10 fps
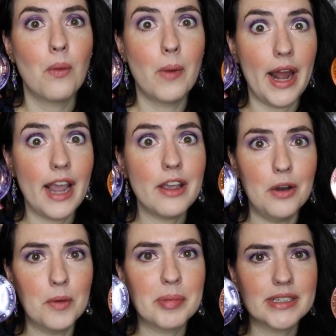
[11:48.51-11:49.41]
When I
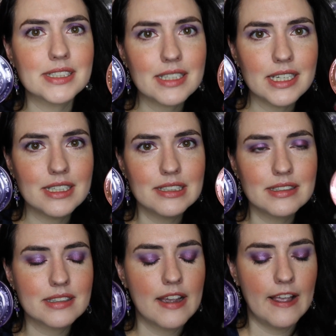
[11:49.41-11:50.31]
opened
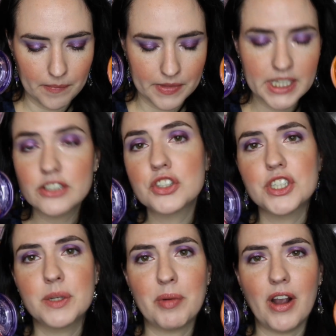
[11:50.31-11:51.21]
these, these
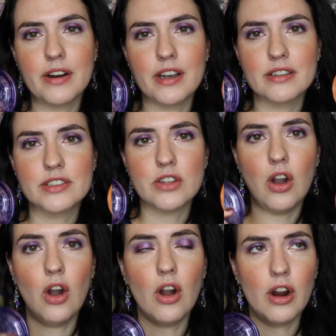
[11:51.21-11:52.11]
cheek products
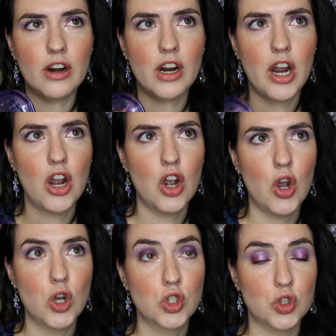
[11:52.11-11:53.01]
are
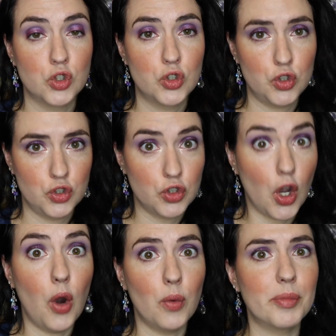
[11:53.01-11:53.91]

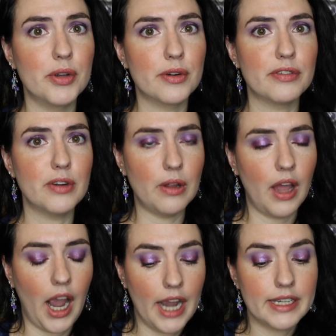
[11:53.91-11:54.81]
so
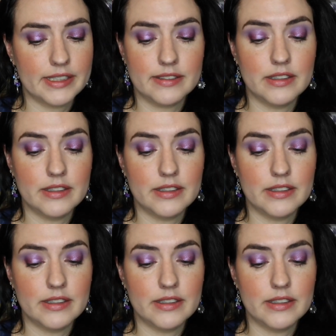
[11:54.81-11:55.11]
beautiful. I